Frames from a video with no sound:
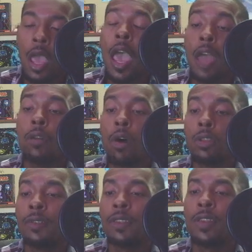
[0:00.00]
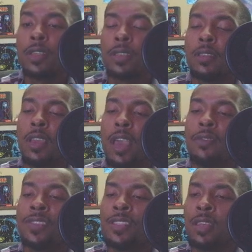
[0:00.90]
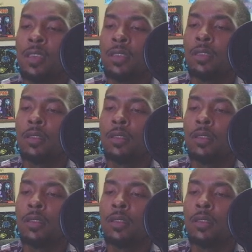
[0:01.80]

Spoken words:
and all of the things that they have seen